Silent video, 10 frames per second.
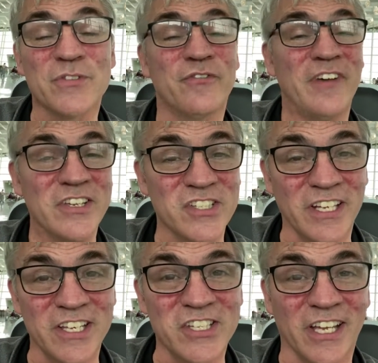
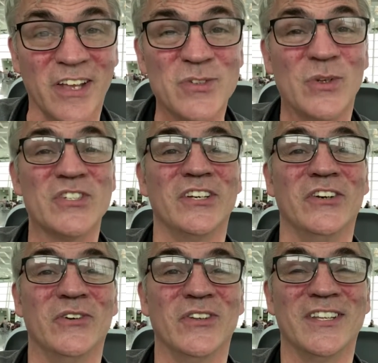fascinating. It's
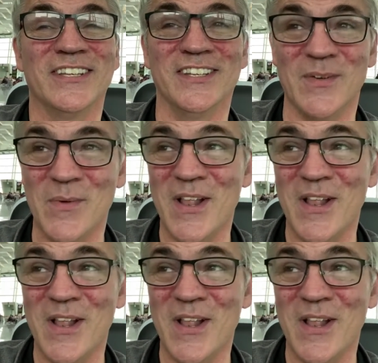also the